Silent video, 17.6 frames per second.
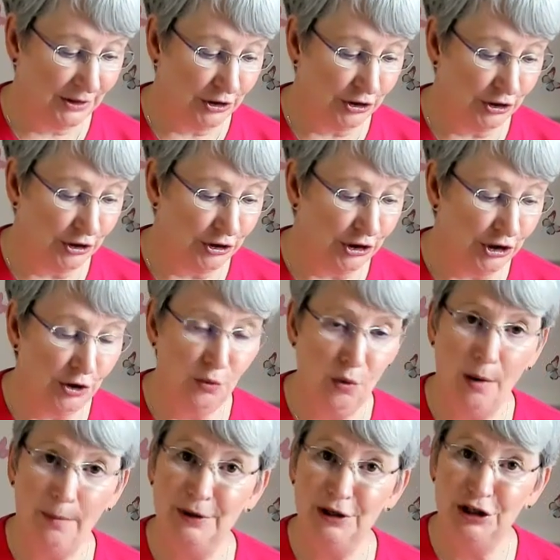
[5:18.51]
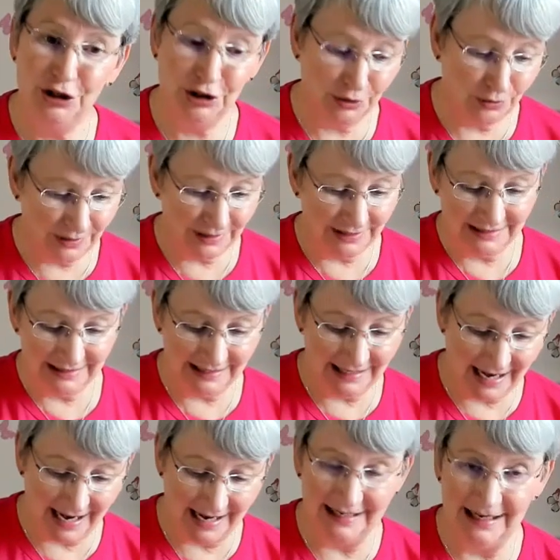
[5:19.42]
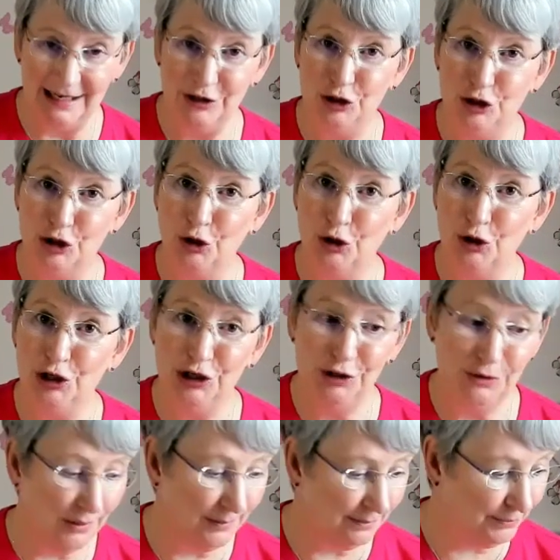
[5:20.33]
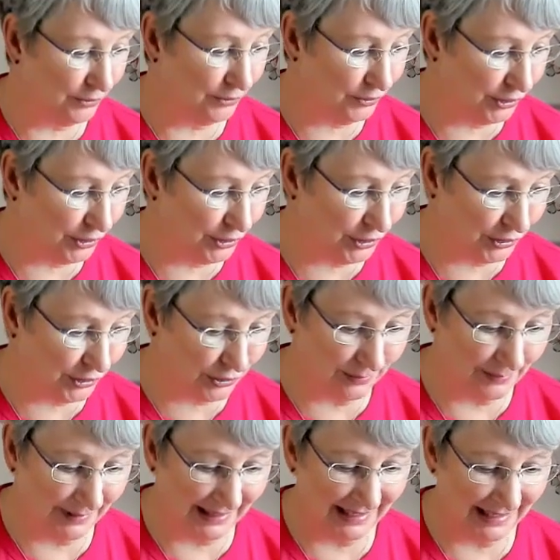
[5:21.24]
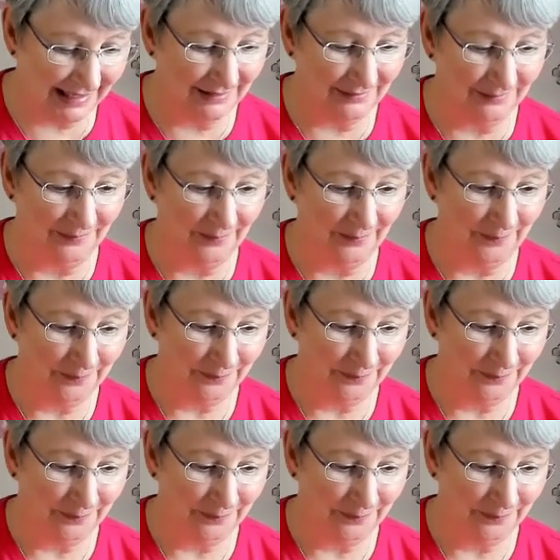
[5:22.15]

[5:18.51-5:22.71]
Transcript: to new opportunity and enjoy new abundance coming in.